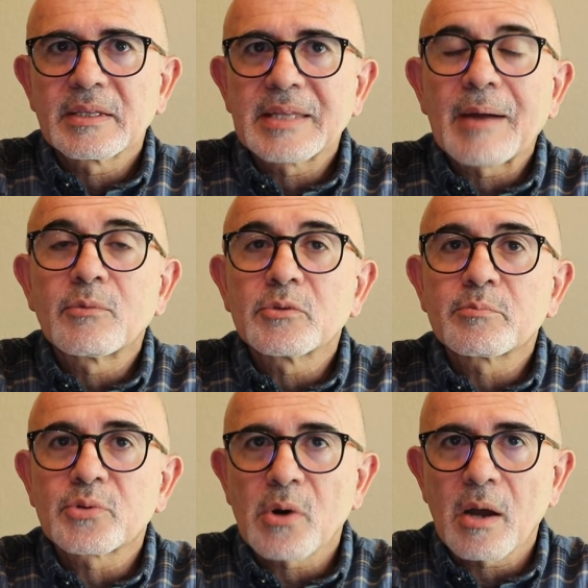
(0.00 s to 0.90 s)
that
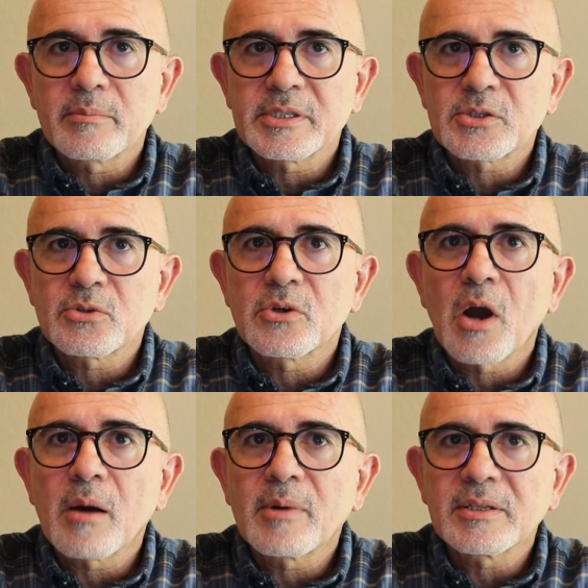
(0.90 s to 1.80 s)
would promise to
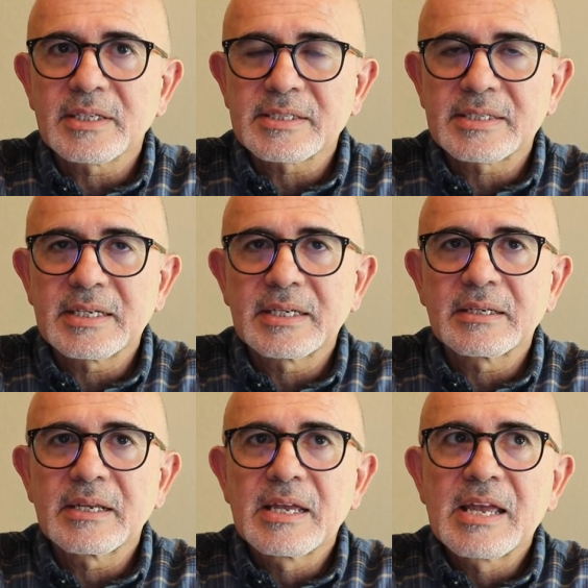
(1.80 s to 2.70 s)
come on the
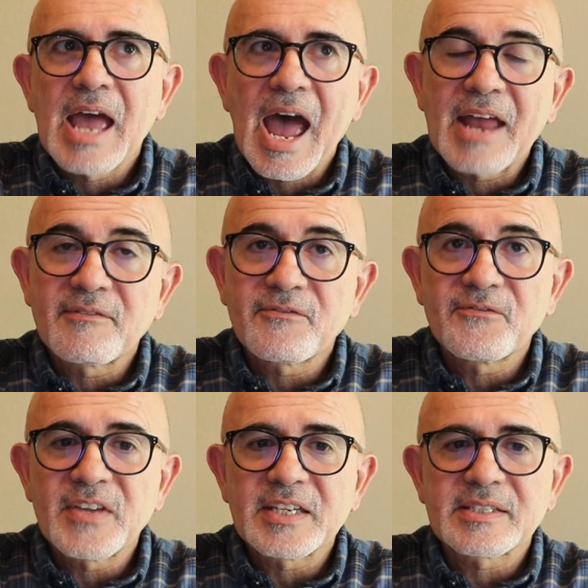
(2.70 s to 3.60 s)
scene and
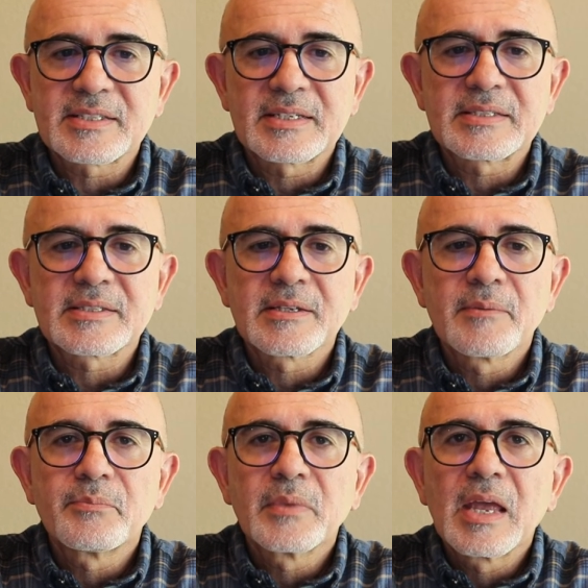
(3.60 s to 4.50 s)
fix this.